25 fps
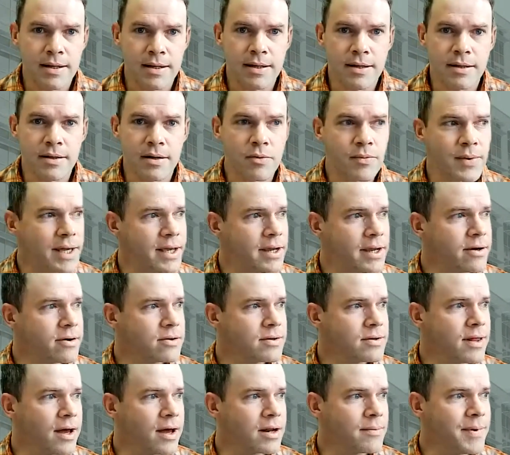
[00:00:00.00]
We hear
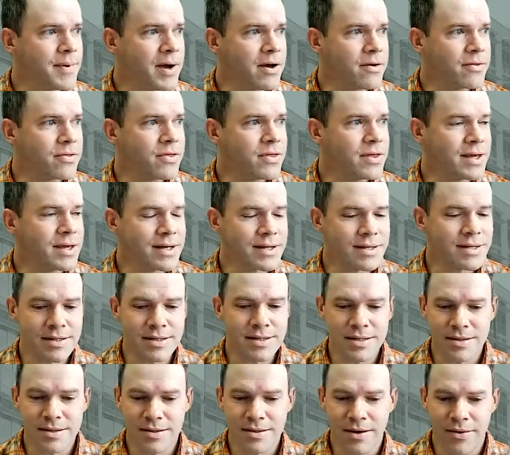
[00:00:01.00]
a lot about
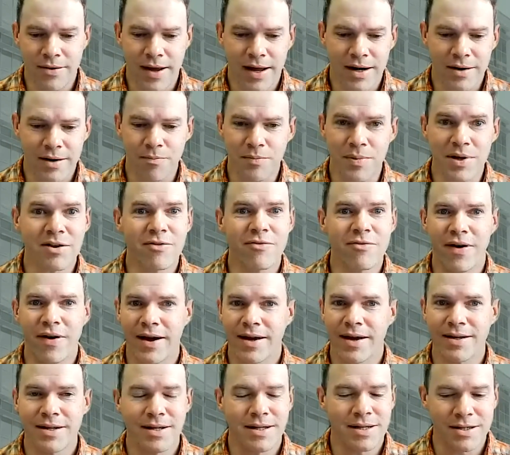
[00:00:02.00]
things, kind of big
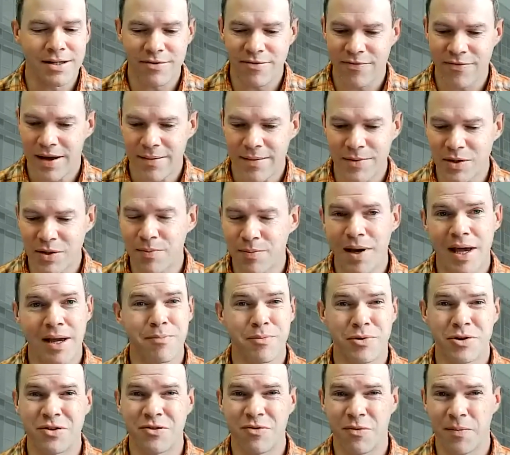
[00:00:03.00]
findings, famous
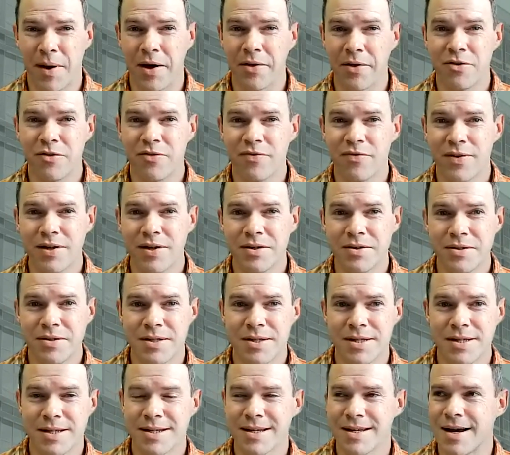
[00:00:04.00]
papers from other
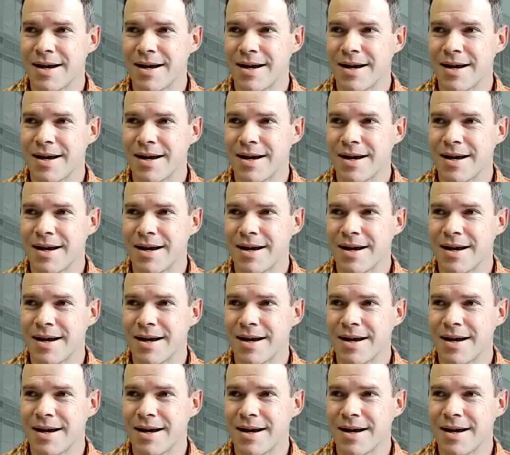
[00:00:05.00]
fields,